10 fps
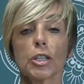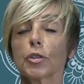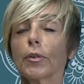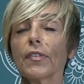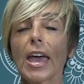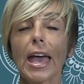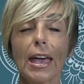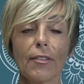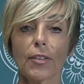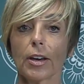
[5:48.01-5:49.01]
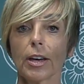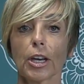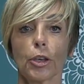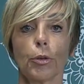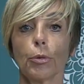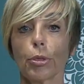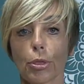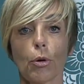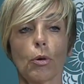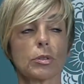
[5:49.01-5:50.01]
So if ever you
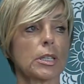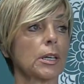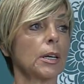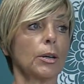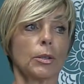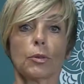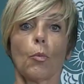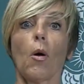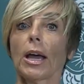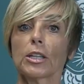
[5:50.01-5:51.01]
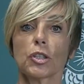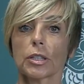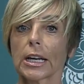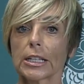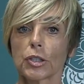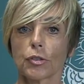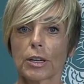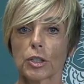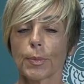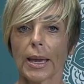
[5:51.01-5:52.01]
thought, why should I
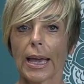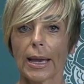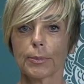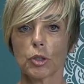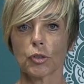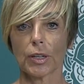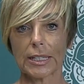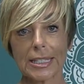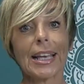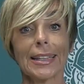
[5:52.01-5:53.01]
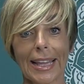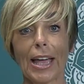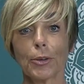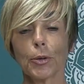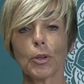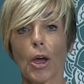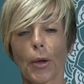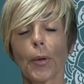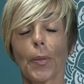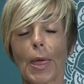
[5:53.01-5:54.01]
stretch my hamstrings? Now you
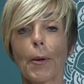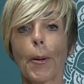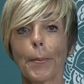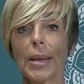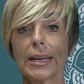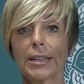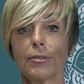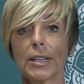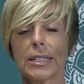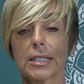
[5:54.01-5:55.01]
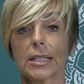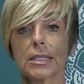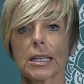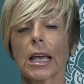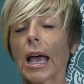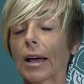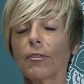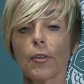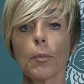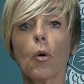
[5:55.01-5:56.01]
know there are many reasons.
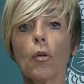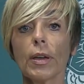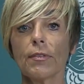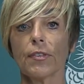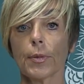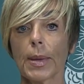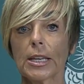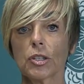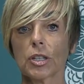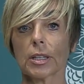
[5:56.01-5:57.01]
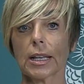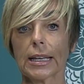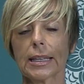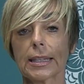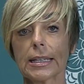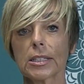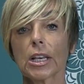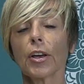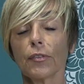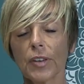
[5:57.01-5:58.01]
And for more information like this,
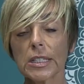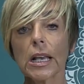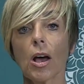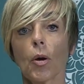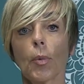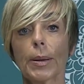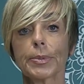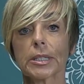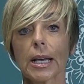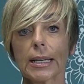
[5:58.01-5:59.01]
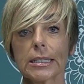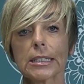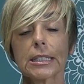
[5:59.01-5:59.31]
visit our website,